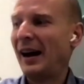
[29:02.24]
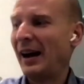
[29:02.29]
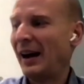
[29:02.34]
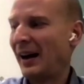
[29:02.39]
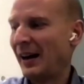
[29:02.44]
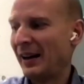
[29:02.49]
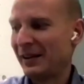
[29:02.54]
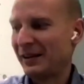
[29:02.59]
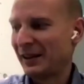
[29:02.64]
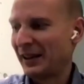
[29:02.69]

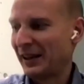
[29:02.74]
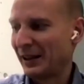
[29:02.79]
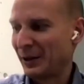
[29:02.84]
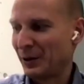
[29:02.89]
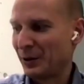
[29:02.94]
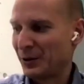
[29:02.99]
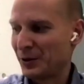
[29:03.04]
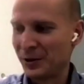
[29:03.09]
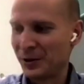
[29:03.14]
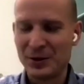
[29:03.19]
I, I
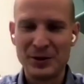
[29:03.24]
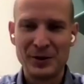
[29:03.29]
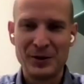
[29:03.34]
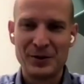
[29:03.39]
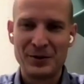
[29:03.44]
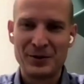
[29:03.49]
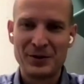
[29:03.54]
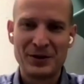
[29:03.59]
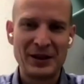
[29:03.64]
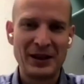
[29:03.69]
think you should
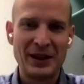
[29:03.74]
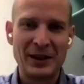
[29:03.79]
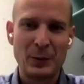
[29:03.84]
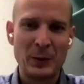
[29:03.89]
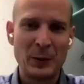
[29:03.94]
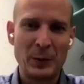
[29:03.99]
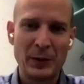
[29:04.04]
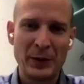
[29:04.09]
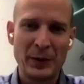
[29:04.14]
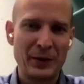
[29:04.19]

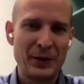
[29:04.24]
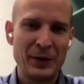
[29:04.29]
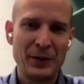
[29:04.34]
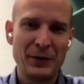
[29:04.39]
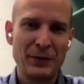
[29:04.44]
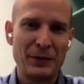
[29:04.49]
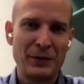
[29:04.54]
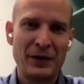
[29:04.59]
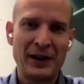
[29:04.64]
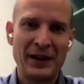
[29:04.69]
start with what
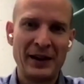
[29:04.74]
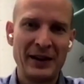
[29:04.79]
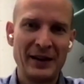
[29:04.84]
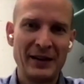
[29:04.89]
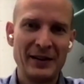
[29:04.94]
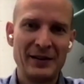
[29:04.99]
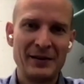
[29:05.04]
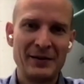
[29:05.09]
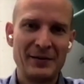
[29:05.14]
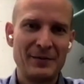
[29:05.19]
you
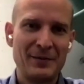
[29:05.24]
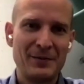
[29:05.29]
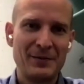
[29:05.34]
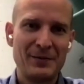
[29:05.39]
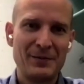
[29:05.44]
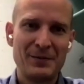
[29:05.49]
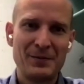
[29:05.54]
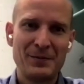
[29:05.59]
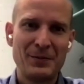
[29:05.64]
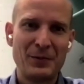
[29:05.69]
find
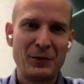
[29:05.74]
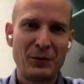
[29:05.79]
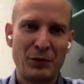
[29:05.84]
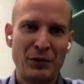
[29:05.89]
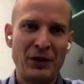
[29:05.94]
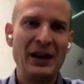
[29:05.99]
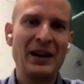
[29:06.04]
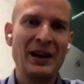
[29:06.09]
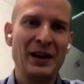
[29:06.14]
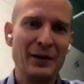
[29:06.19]

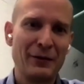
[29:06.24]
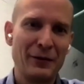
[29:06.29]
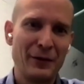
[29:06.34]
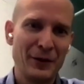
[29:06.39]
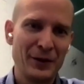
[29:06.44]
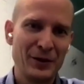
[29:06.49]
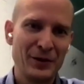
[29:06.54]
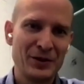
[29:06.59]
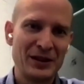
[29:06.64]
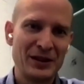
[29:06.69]
thrilling
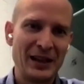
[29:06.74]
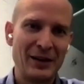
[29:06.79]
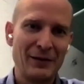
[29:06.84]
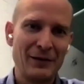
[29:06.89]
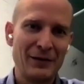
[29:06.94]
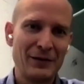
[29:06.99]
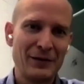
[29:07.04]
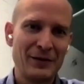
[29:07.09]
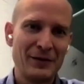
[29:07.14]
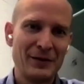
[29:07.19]
for
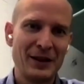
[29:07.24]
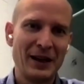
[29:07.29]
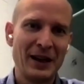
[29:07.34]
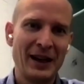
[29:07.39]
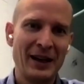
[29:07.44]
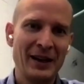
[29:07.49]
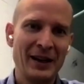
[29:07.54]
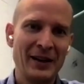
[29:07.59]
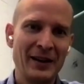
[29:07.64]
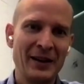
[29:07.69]
yourself.
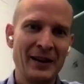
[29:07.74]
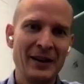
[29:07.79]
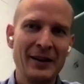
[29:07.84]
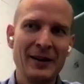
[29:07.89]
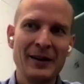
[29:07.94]
I...